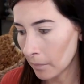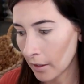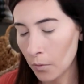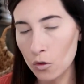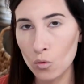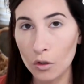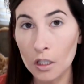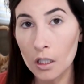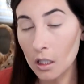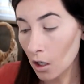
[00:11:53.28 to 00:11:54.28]
it was
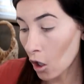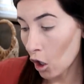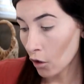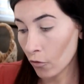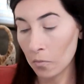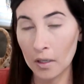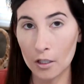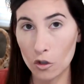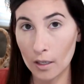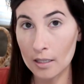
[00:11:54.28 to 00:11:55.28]
really hard for me to
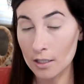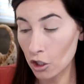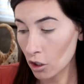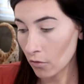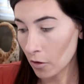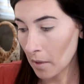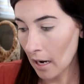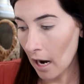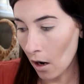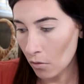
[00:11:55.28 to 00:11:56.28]
transition from a
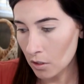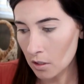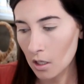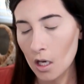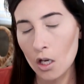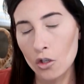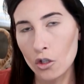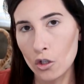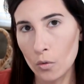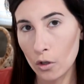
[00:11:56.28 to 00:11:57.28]
house
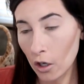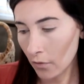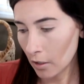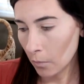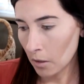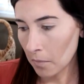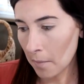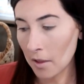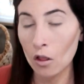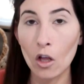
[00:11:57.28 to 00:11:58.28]
to an RV with my
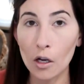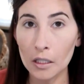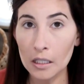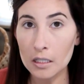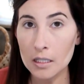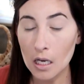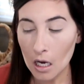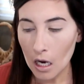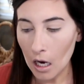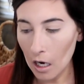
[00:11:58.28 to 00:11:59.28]
belongings.
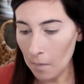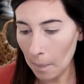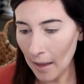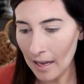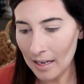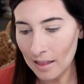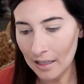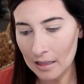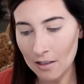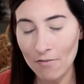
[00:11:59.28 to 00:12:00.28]
I didn't
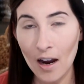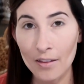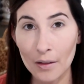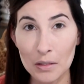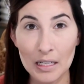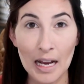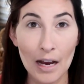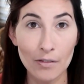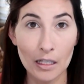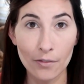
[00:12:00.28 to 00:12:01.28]
like the fact that I was gonna
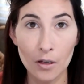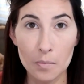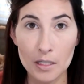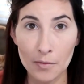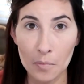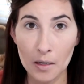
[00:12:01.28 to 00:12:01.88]
have to give up some of